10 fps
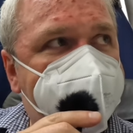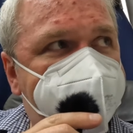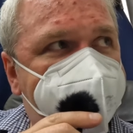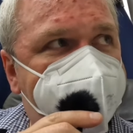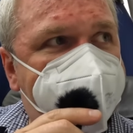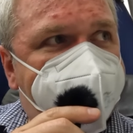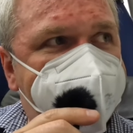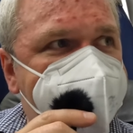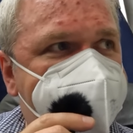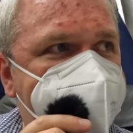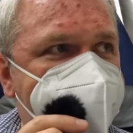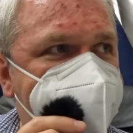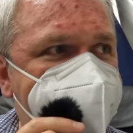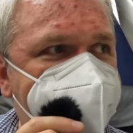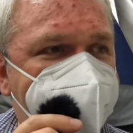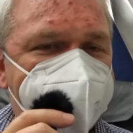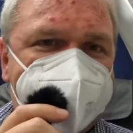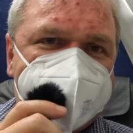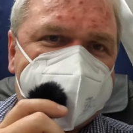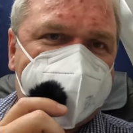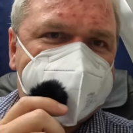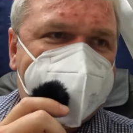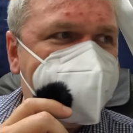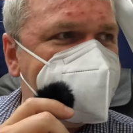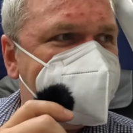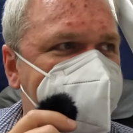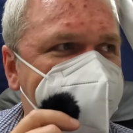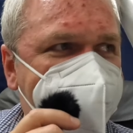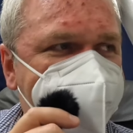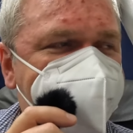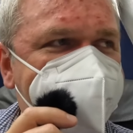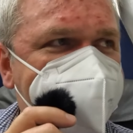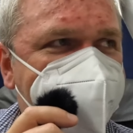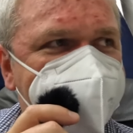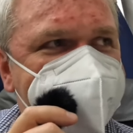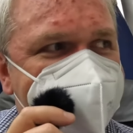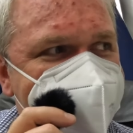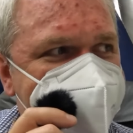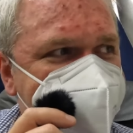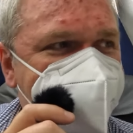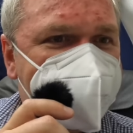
other than the points to contribute towards my Aegean gold status.